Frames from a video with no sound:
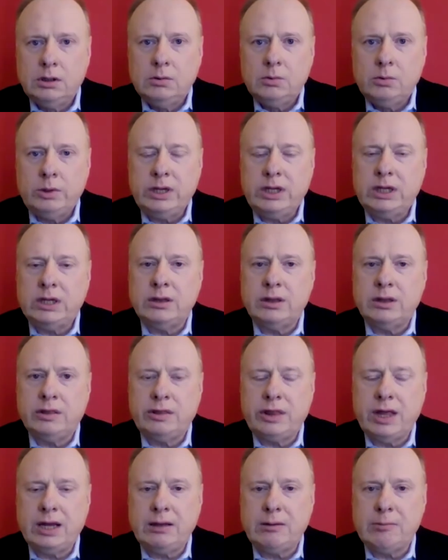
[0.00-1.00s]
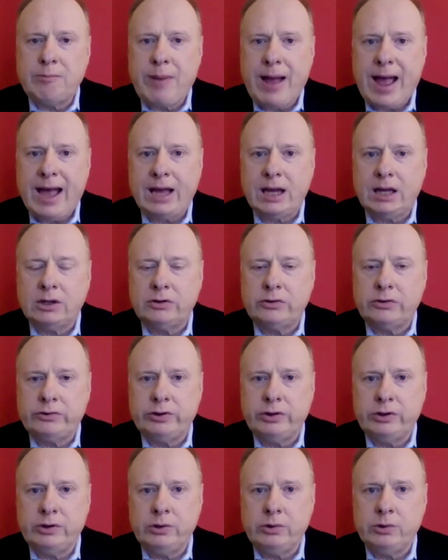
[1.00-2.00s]
we can think back
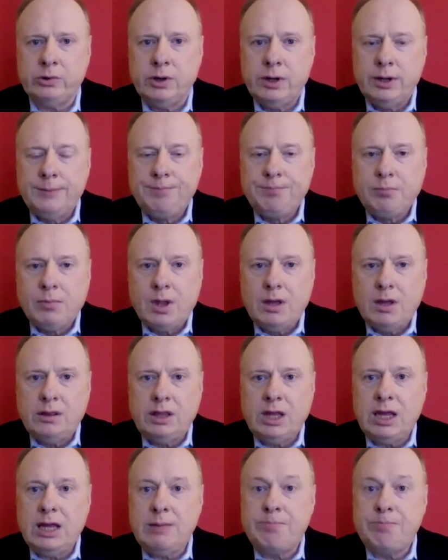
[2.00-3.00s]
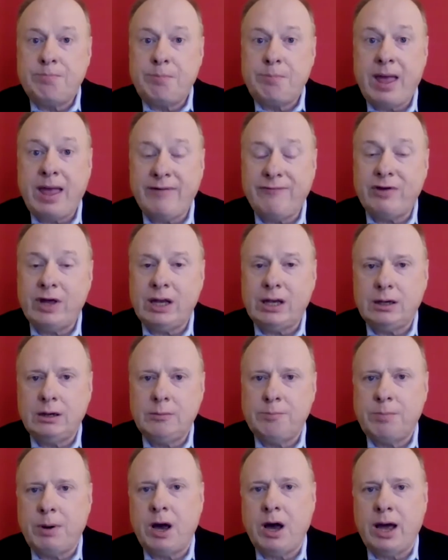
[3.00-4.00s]
to the pivot
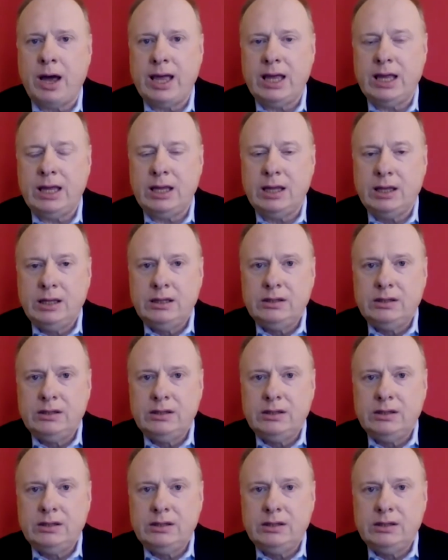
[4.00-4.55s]
by